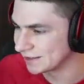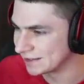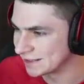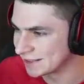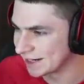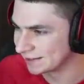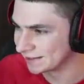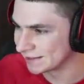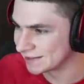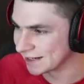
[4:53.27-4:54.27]
insanely
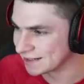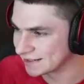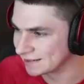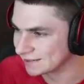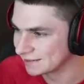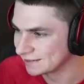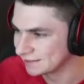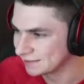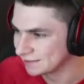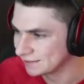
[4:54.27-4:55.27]
contested.
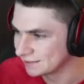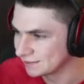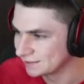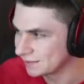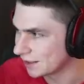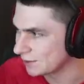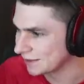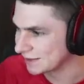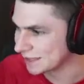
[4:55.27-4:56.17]
I don't think it's